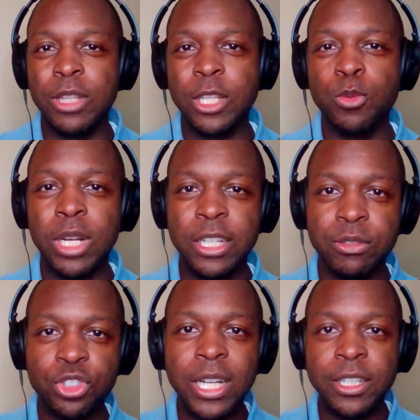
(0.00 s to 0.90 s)
that's what I
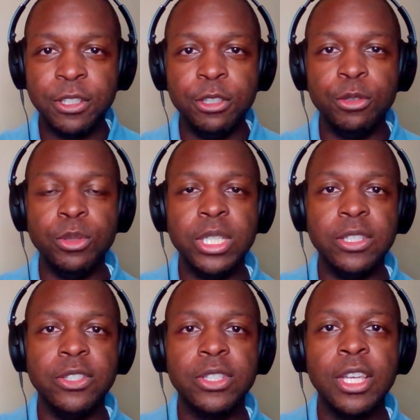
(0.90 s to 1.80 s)
try to do
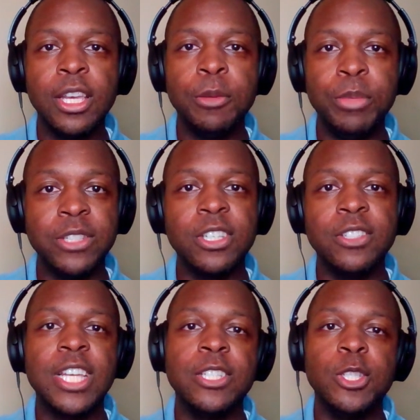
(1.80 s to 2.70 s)
is be as
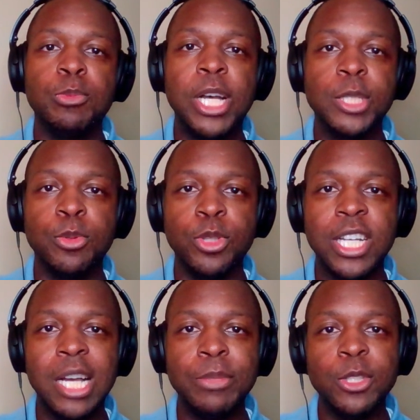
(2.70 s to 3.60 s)
concise as possible with the
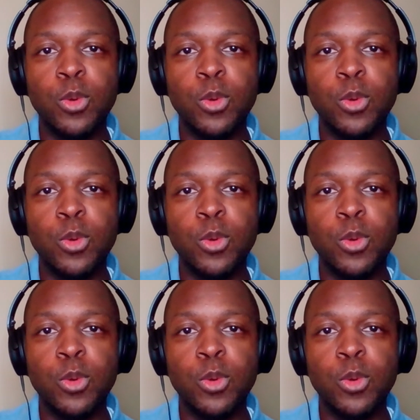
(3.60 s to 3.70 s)
comments.